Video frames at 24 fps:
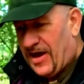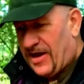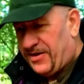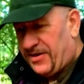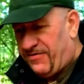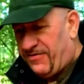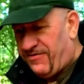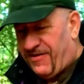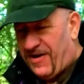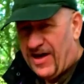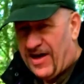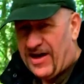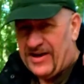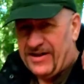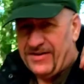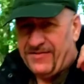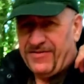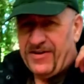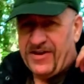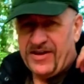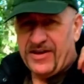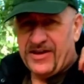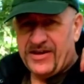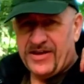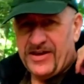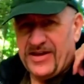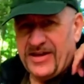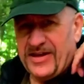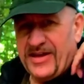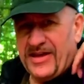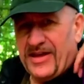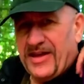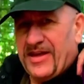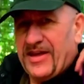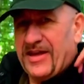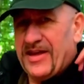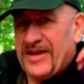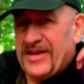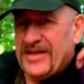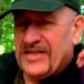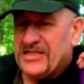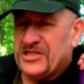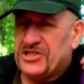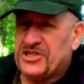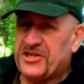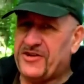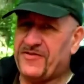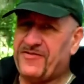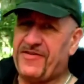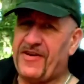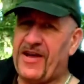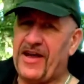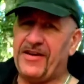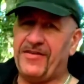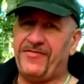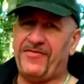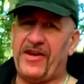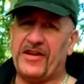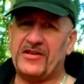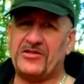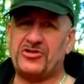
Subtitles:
And the 5 is your 5